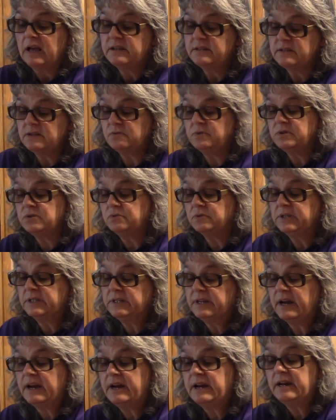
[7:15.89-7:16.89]
So it's going to
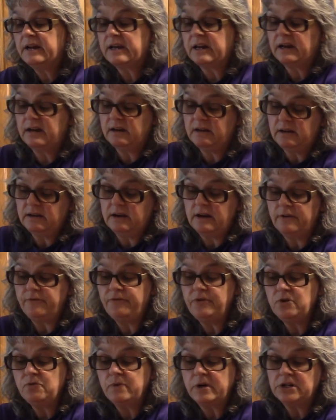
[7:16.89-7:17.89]
take a
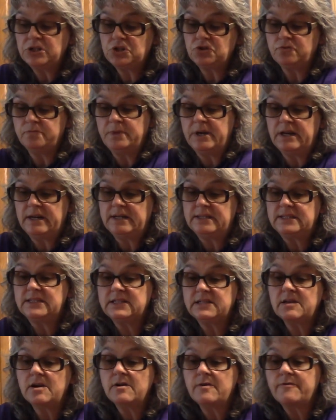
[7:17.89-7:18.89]
few extra
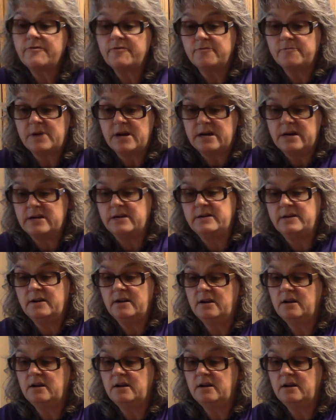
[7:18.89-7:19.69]
minutes for mine.